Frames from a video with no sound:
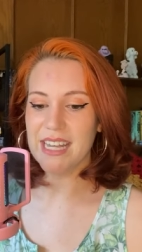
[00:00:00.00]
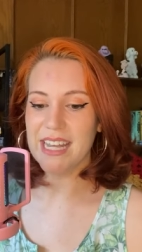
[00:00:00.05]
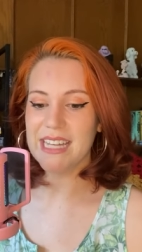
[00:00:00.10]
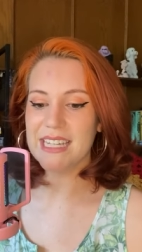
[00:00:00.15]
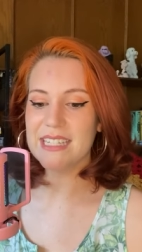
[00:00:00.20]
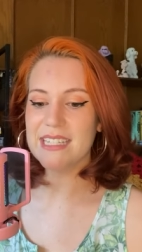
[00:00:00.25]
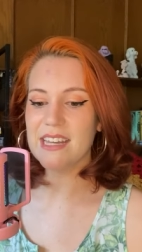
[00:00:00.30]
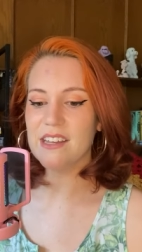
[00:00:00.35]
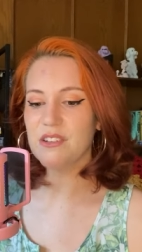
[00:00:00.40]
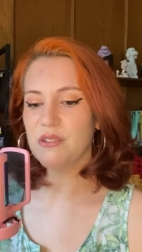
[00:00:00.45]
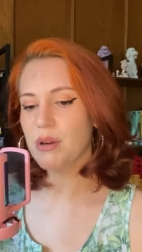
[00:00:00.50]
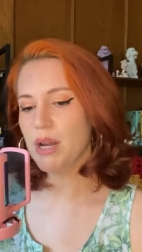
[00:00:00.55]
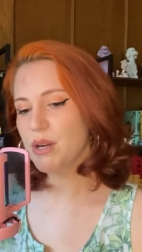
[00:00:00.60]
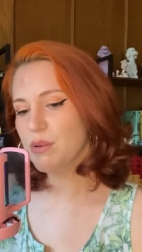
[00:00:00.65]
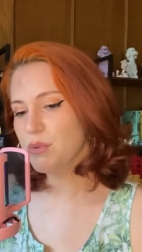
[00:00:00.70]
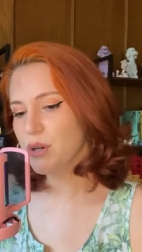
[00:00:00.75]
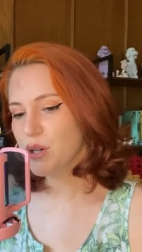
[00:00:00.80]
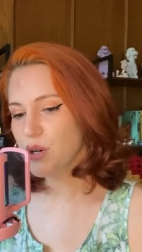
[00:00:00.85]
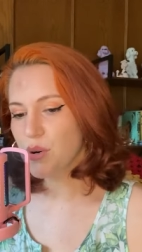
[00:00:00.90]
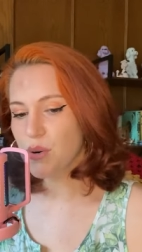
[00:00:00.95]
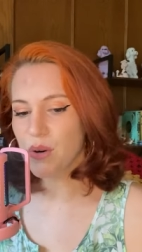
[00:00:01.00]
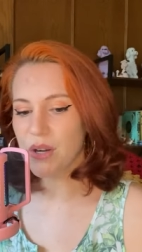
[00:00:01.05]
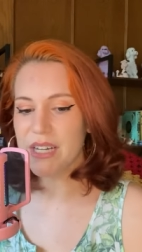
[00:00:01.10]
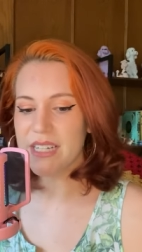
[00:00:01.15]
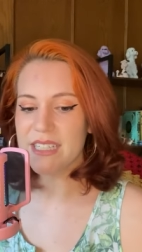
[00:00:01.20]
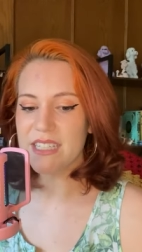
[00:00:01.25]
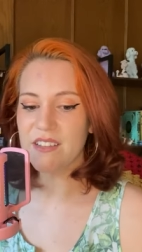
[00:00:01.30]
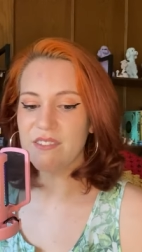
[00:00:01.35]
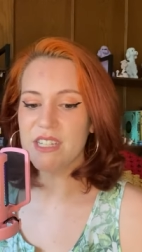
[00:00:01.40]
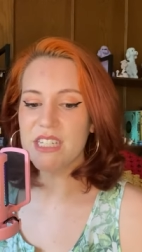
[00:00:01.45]
accelerated
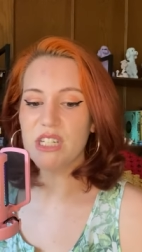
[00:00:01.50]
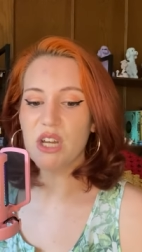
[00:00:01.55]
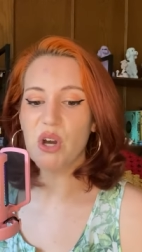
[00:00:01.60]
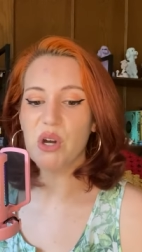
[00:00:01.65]
recordings of his